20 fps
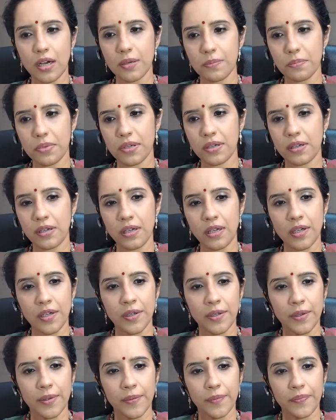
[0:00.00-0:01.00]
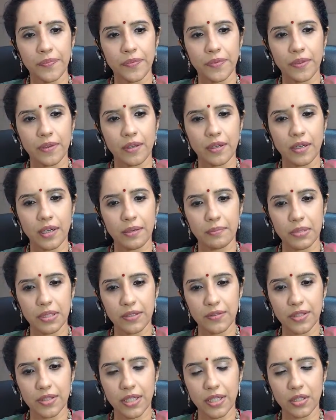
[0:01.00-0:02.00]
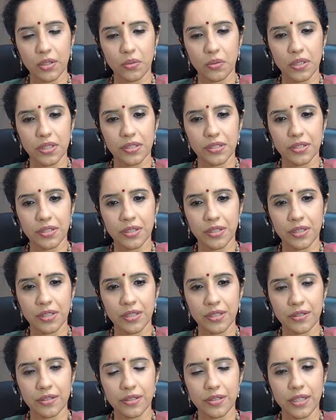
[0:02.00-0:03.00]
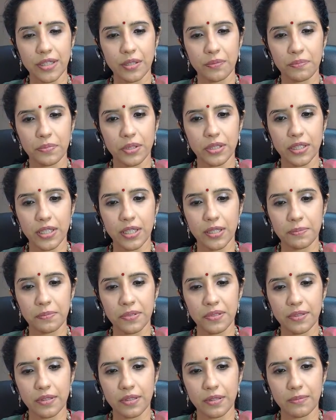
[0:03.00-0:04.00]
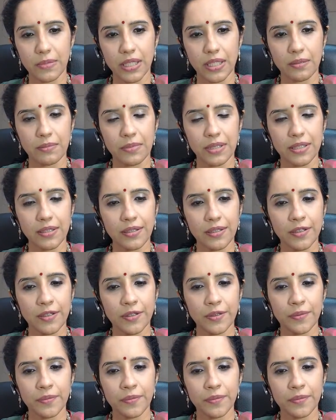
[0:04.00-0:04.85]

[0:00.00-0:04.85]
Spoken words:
up. I believe she had a question. Just trying to pull it up in my email.